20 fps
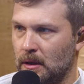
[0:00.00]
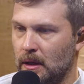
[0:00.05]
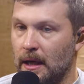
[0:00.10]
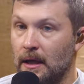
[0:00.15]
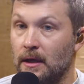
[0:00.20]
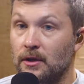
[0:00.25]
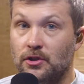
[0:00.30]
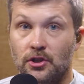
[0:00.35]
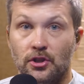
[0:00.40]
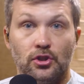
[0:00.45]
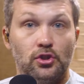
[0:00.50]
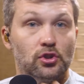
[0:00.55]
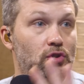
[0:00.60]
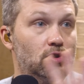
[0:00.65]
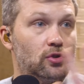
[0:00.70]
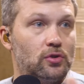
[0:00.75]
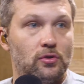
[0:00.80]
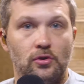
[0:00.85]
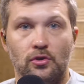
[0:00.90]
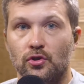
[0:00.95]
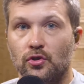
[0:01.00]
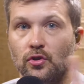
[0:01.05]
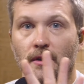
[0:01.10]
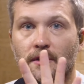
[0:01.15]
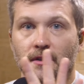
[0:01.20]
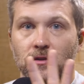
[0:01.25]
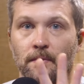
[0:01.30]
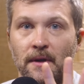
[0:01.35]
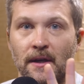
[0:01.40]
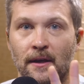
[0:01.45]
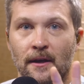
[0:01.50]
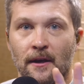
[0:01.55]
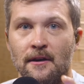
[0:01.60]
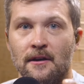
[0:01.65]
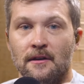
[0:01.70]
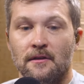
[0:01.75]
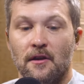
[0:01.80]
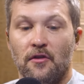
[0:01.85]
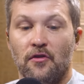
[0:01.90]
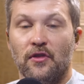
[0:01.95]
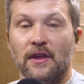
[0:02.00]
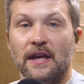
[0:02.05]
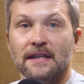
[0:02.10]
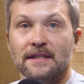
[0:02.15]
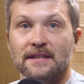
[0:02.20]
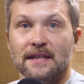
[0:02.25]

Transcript: And just trust me, the things